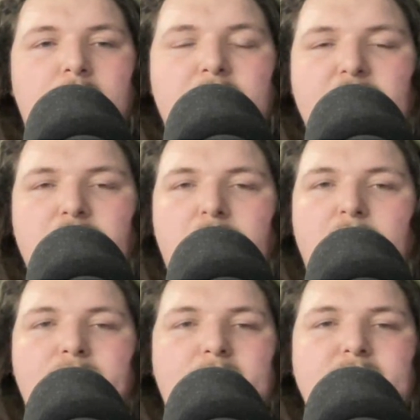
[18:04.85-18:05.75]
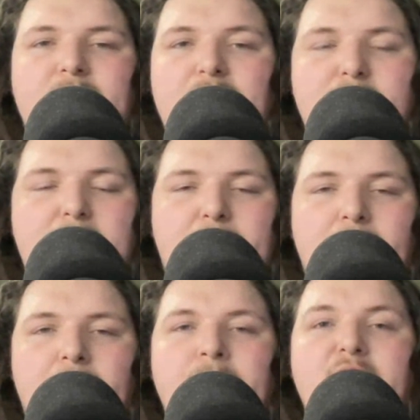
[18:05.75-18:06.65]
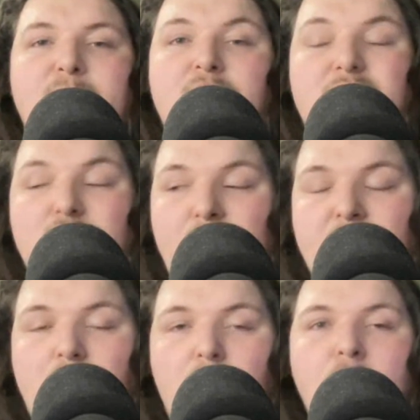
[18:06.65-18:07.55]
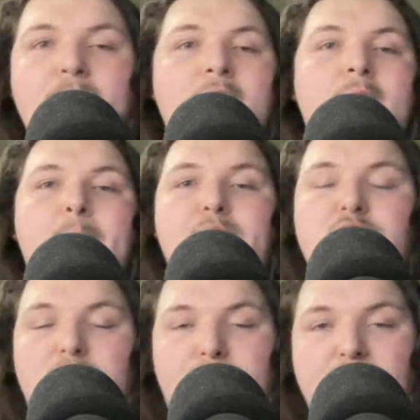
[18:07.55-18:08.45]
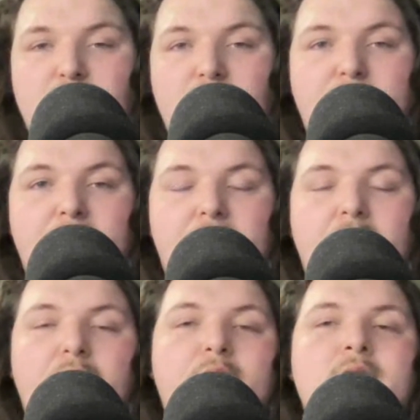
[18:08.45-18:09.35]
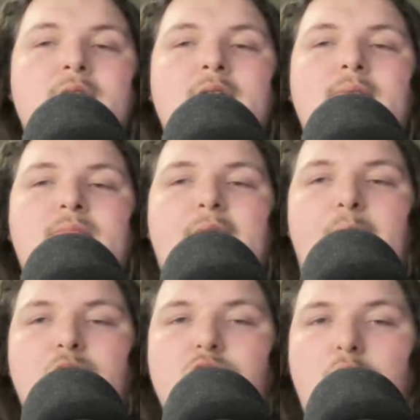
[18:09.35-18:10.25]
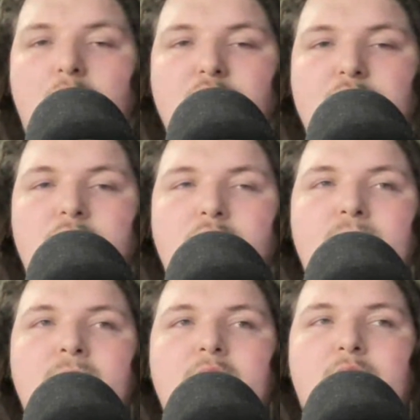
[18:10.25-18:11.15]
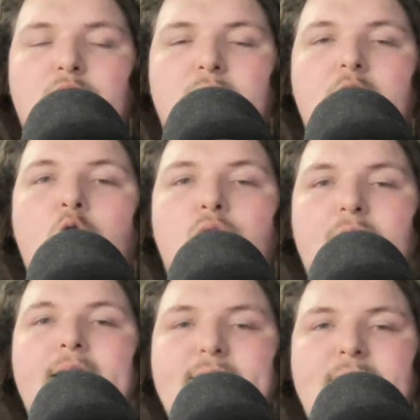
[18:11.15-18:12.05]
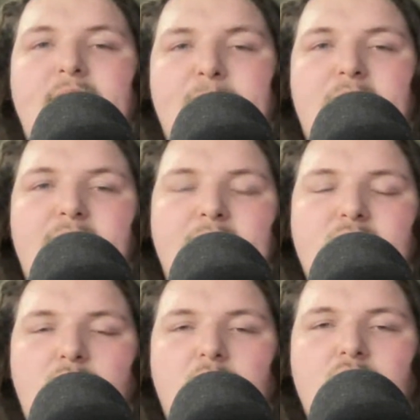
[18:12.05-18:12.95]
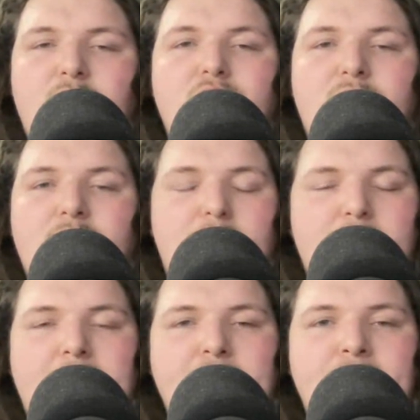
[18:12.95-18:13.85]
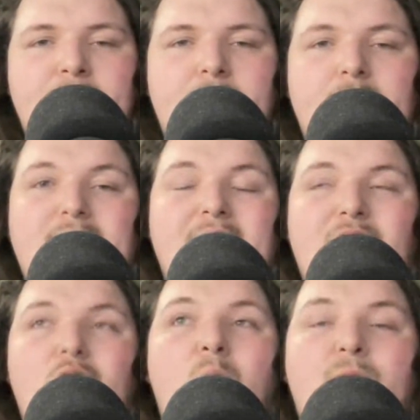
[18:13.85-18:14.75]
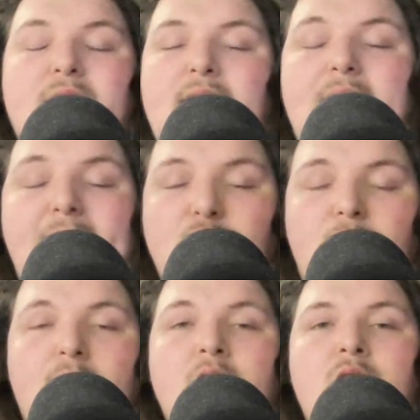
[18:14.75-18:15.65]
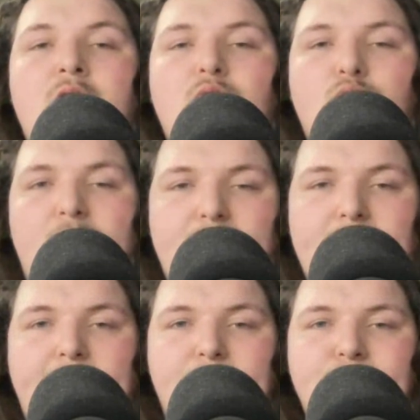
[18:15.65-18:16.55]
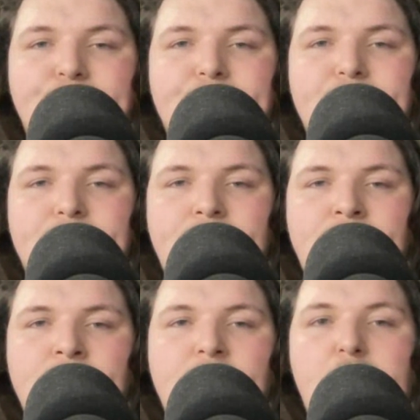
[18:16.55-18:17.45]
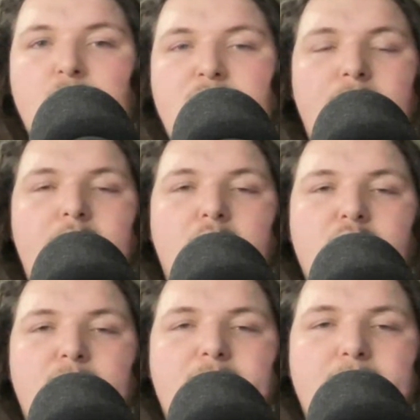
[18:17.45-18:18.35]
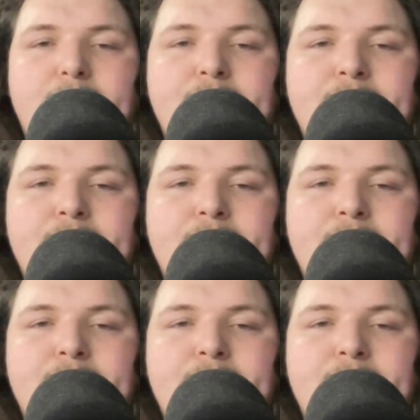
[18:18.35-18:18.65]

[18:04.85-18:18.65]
Olivier Sarr is not an NBA player. As much as he tries hard, as much as he plays good for the Thunder, I would just caution you, if you're getting overly excited about Olivier Sarr's future in the NBA, because I don't think he has one right now. And we'll see where he goes from here.